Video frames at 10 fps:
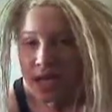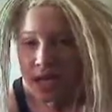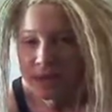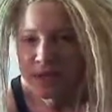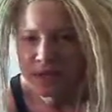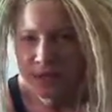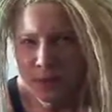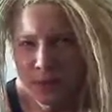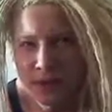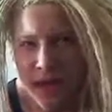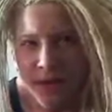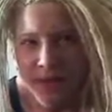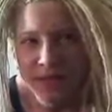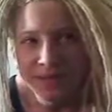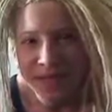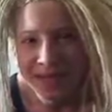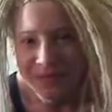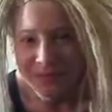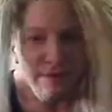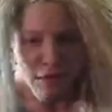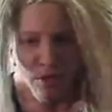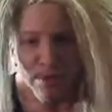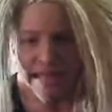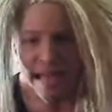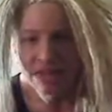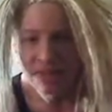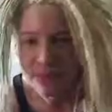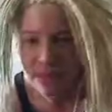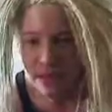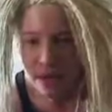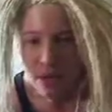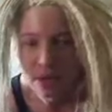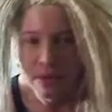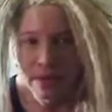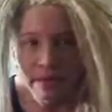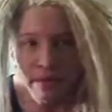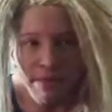It was food that was made, was cast from silicone or whatever.